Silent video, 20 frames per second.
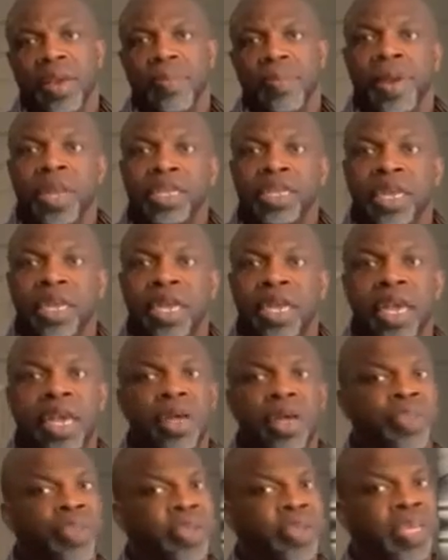Mental
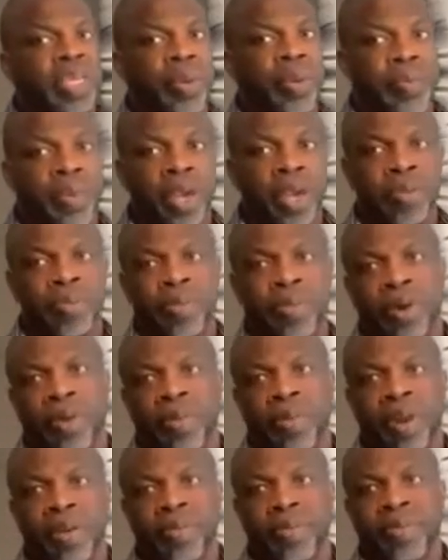health is a big
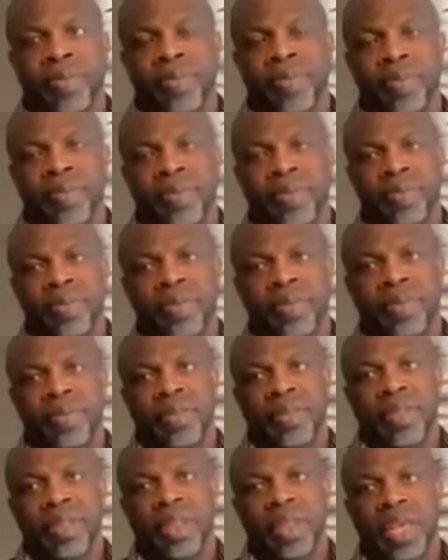problem.
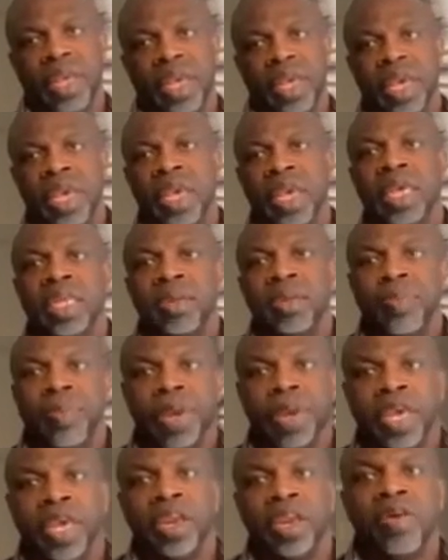It is
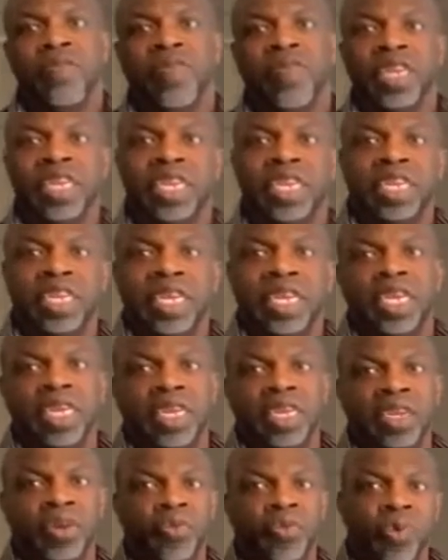big enough as it is
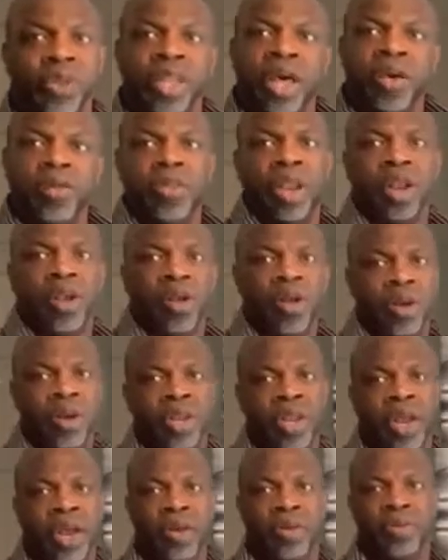without the
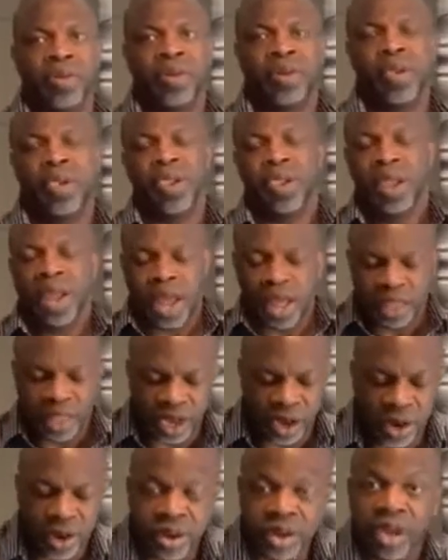lockdown. And the
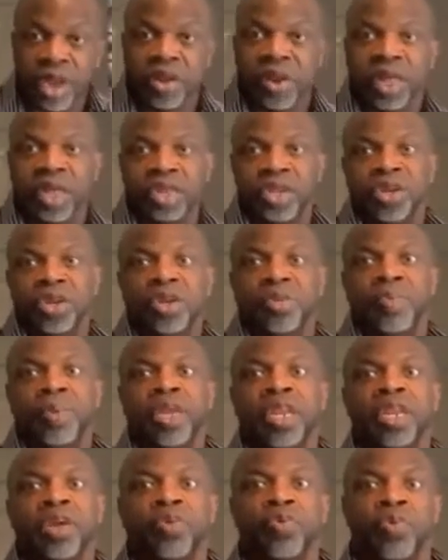lockdown has just
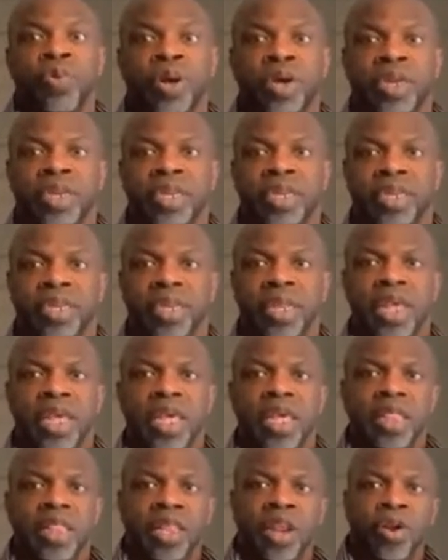made it worse.
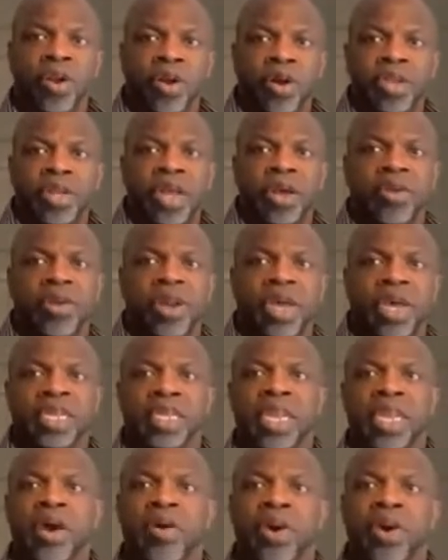The lockdown has
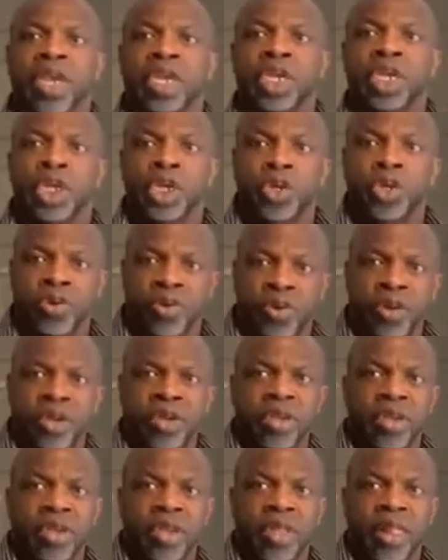now ensured
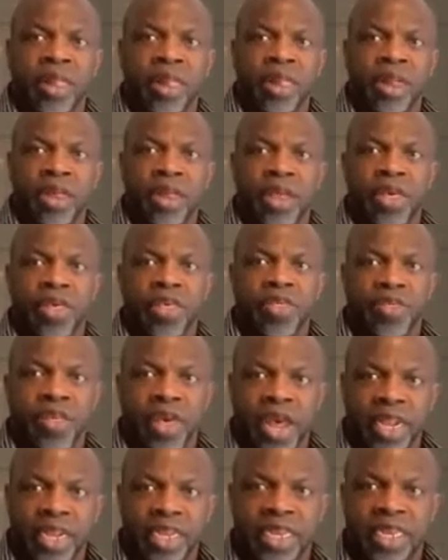
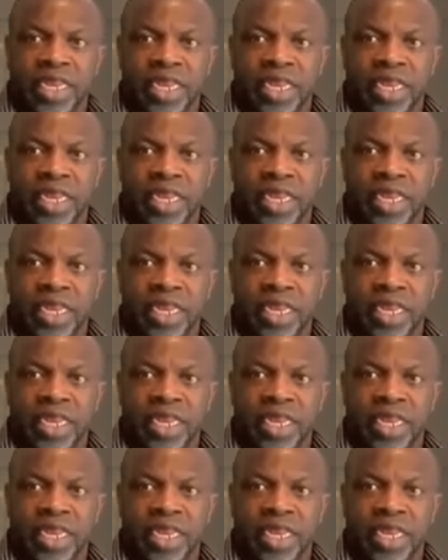that